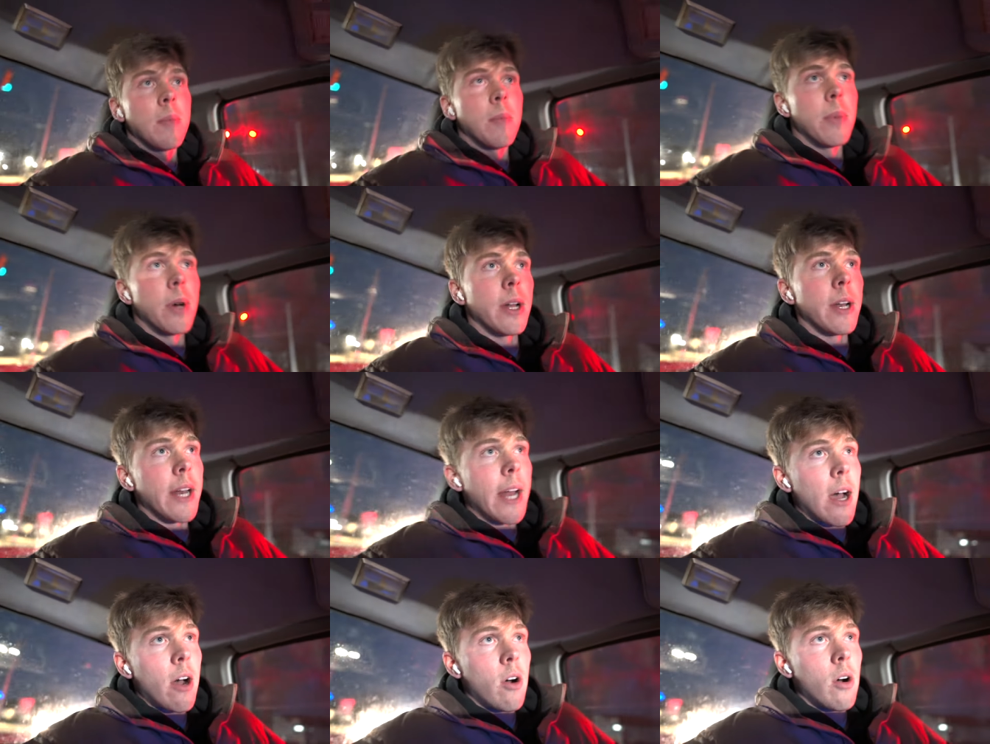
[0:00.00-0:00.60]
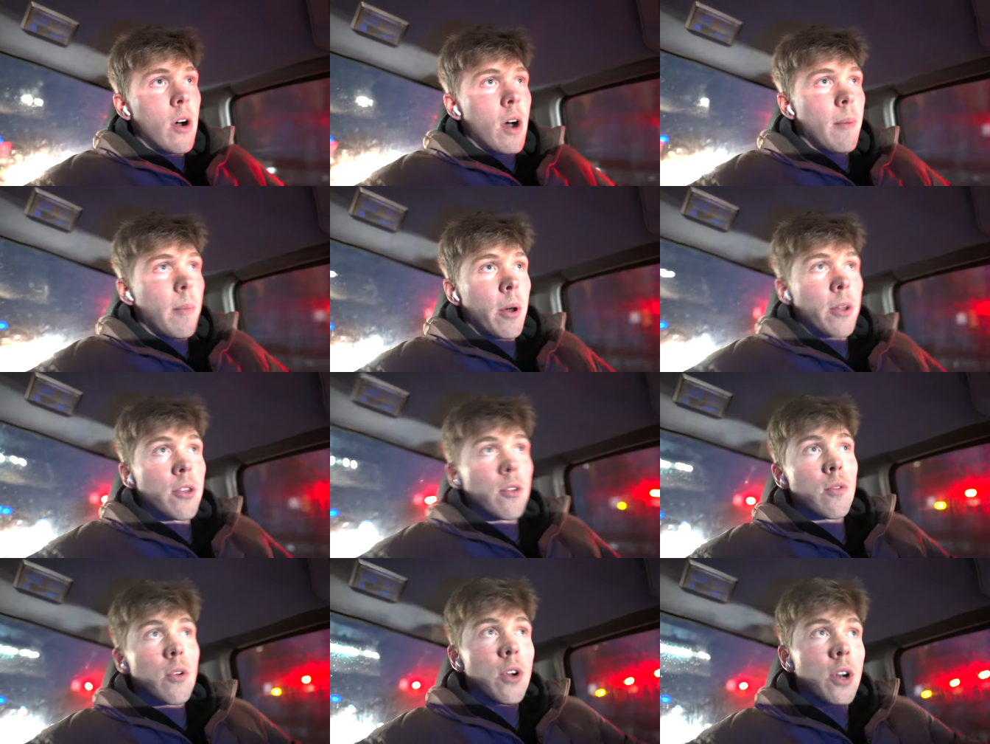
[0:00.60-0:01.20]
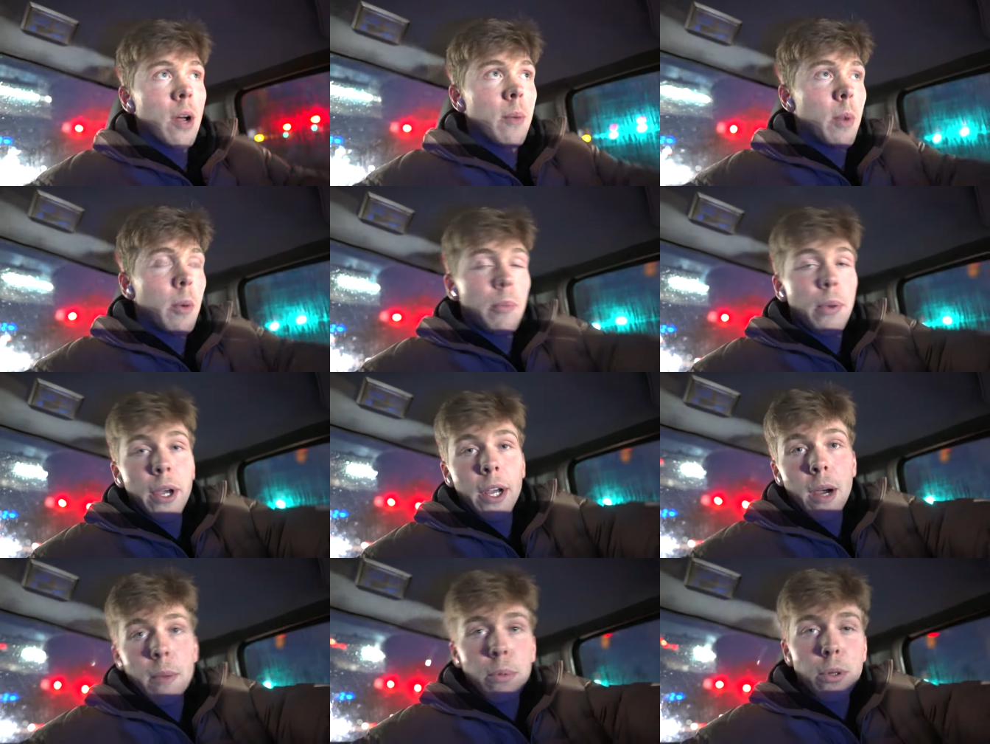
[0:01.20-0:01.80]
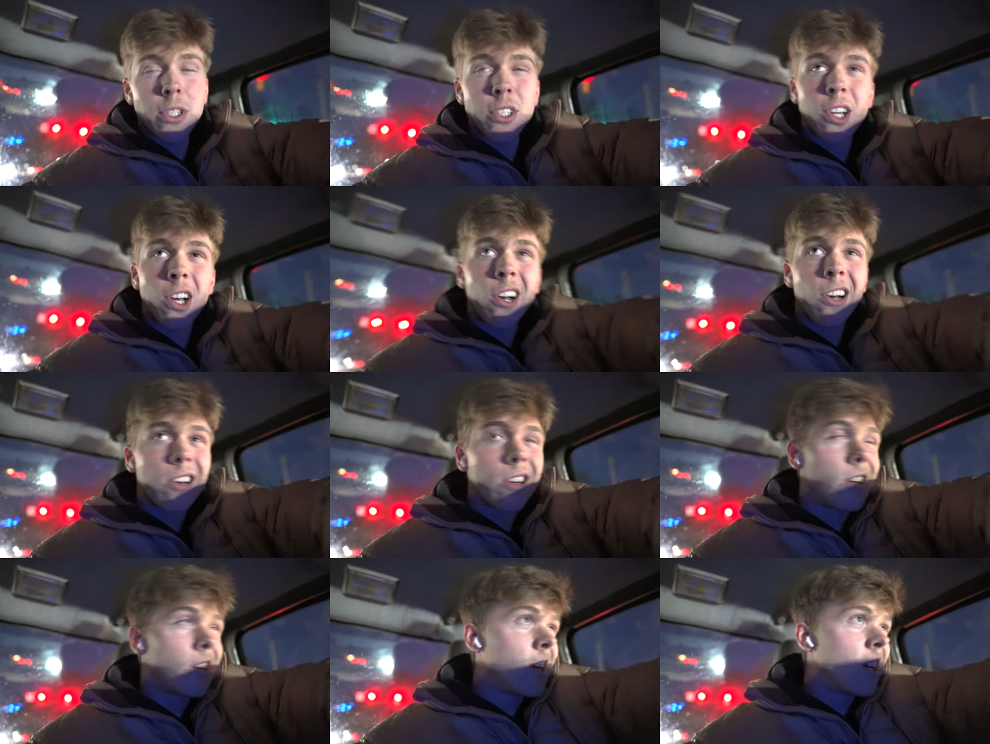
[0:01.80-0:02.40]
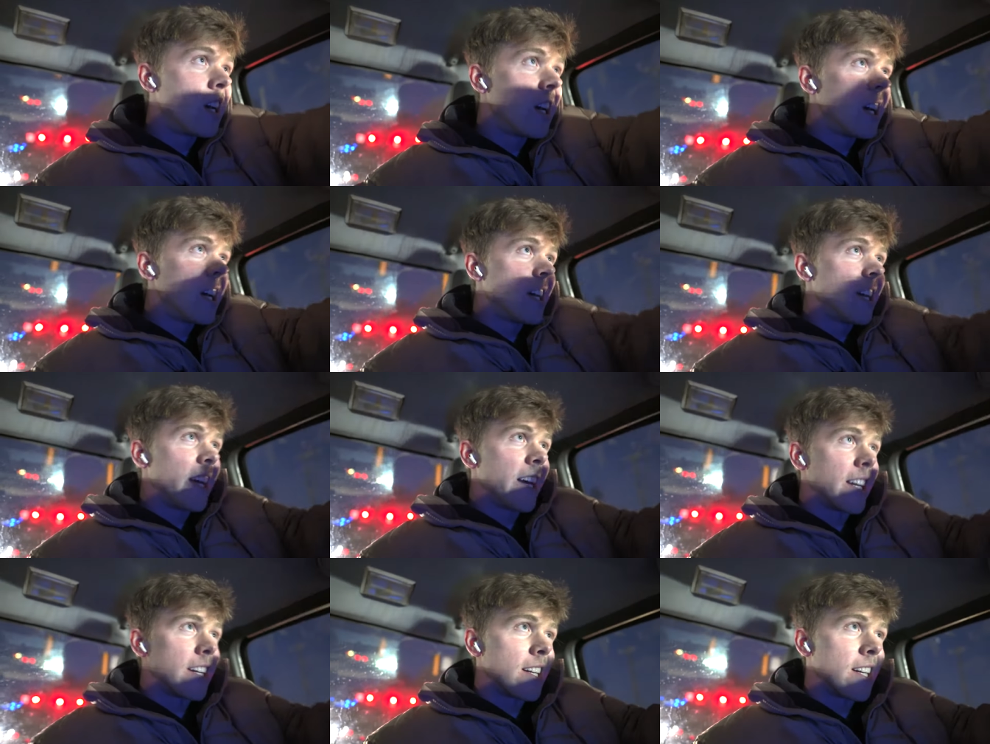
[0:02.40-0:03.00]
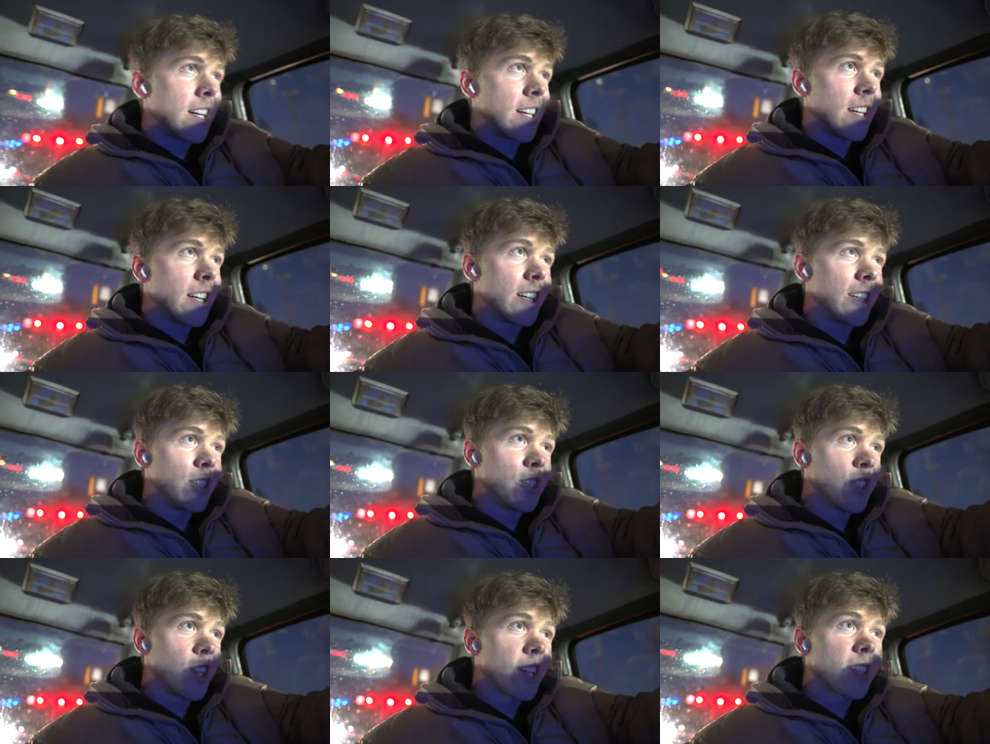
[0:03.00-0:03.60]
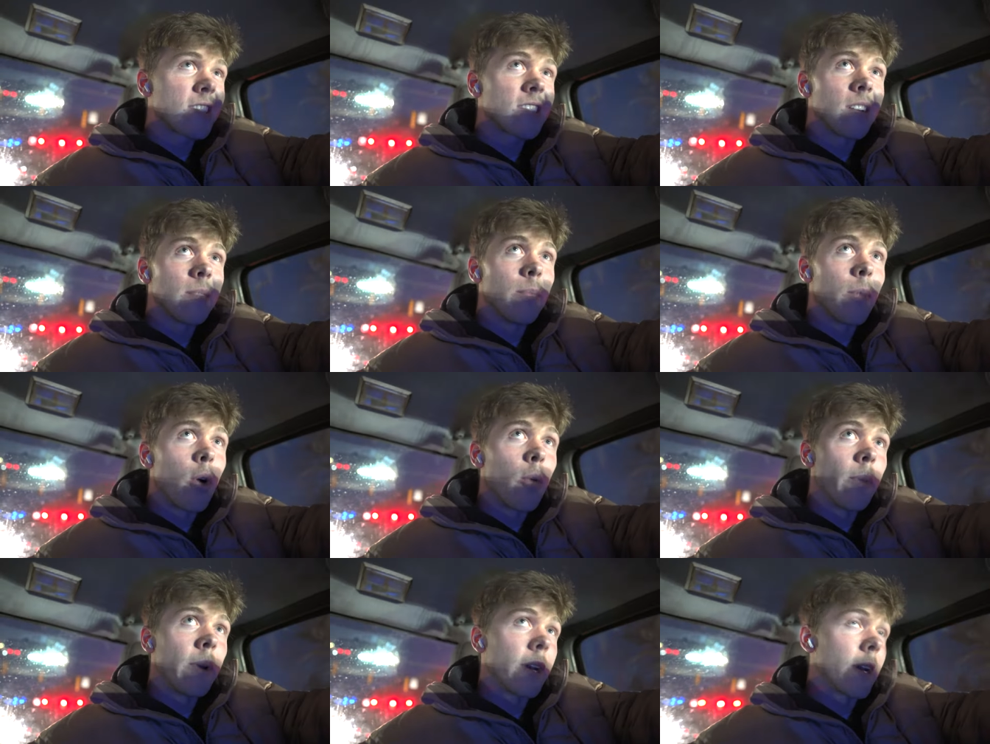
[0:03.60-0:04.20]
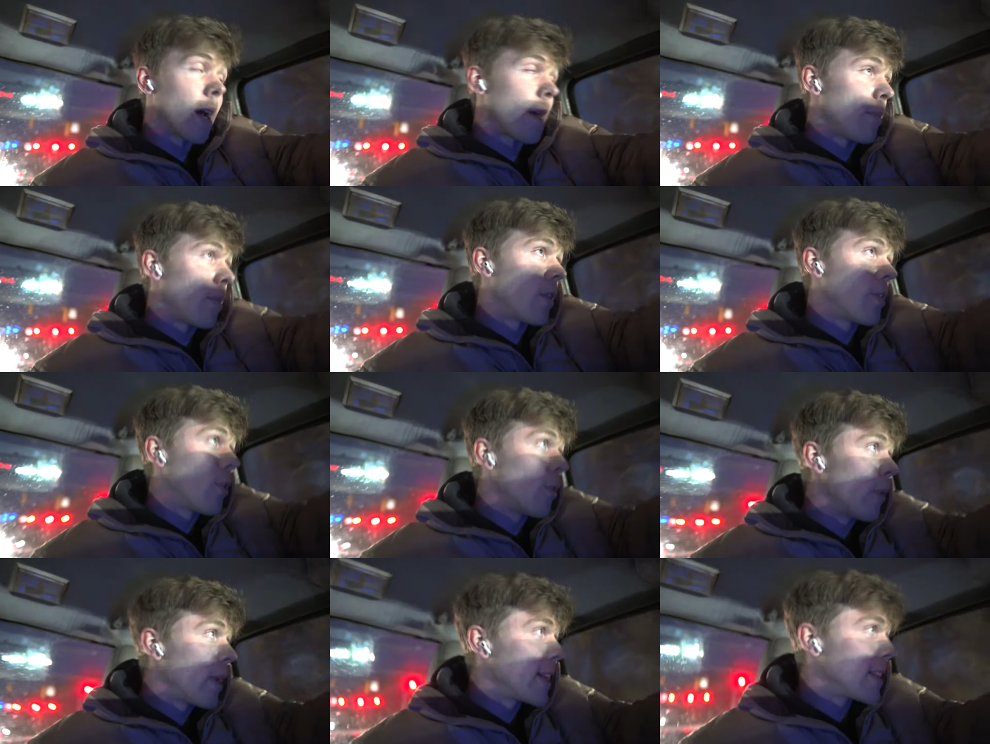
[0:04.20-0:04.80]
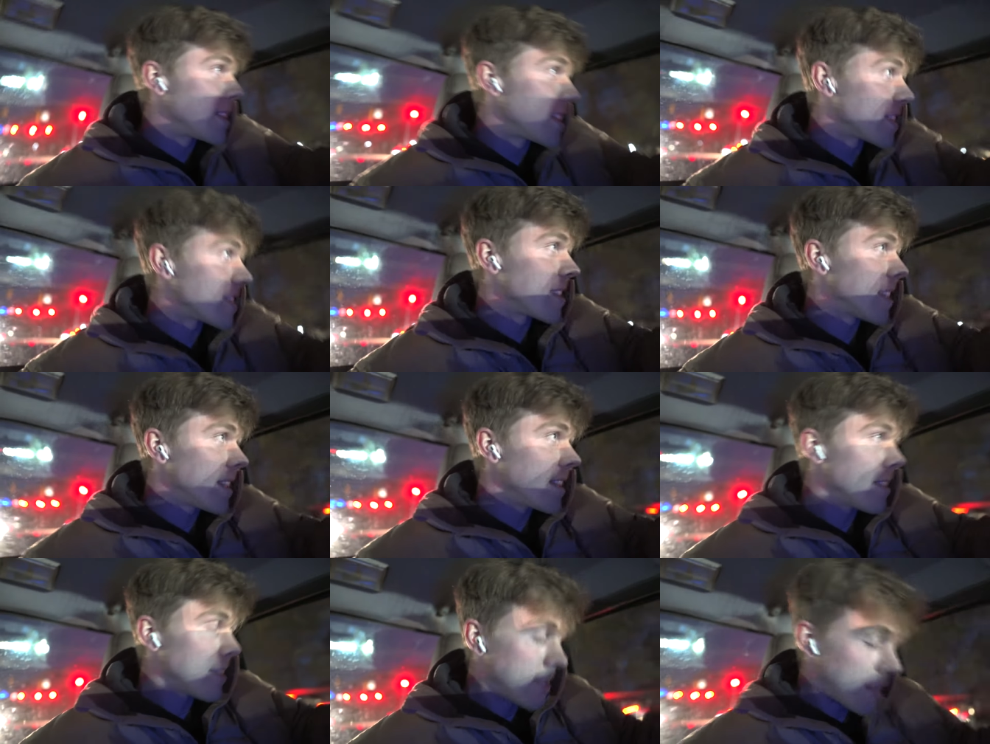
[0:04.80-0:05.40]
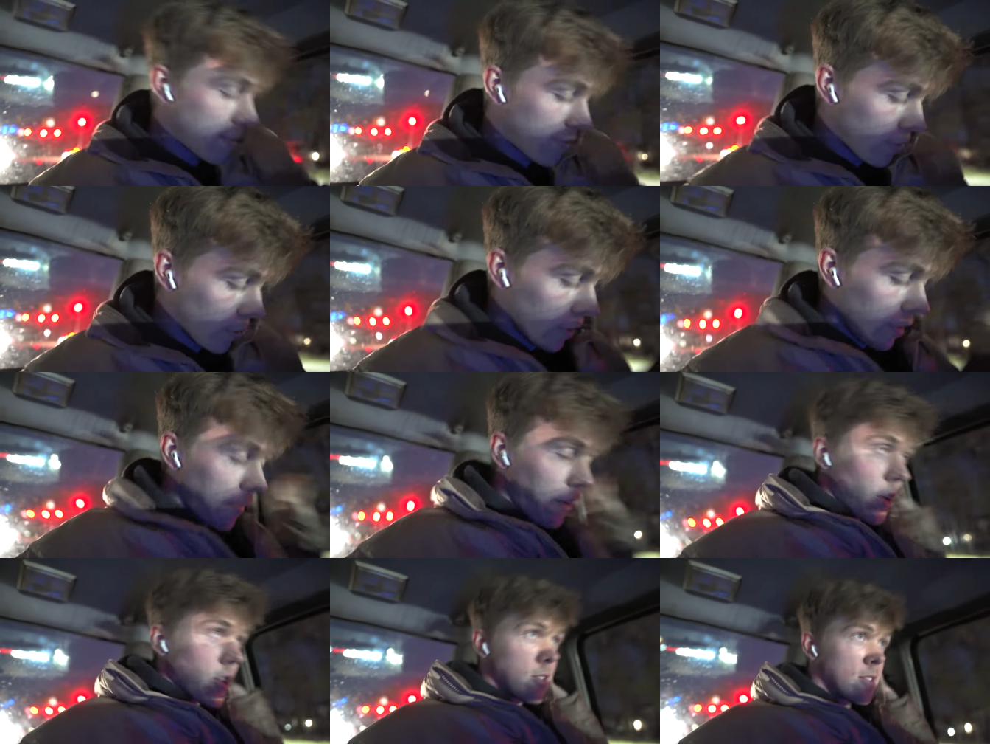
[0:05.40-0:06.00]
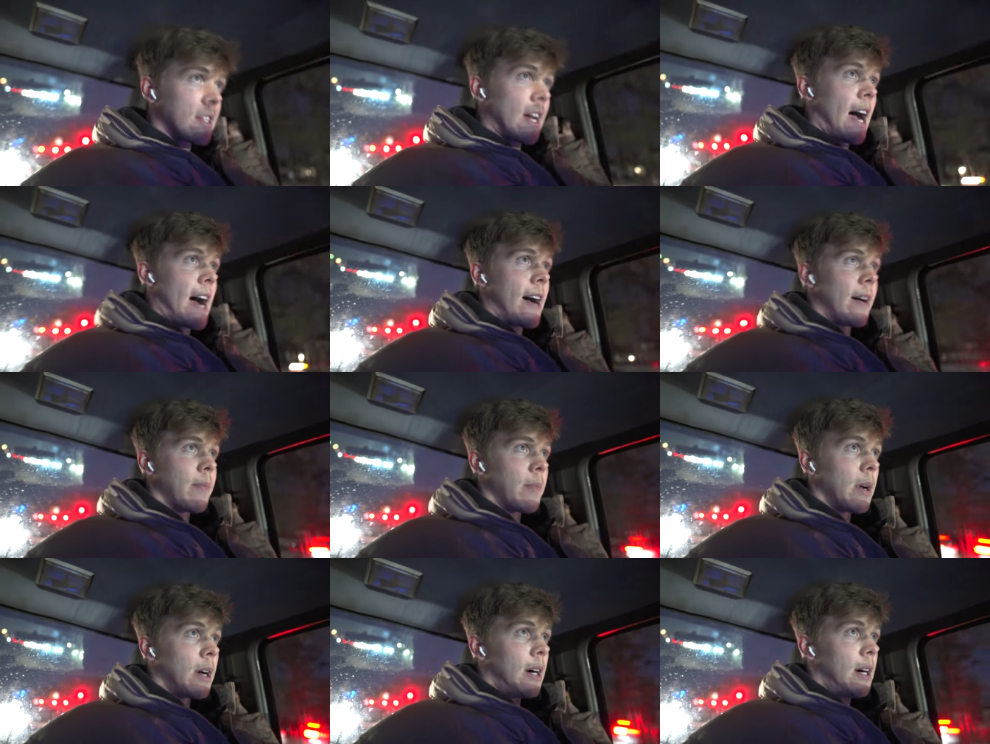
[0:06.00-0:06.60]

But now I'm on the road. I'm gonna pick up with y'all in just a moment. I'm on the way to see the Z for the first time.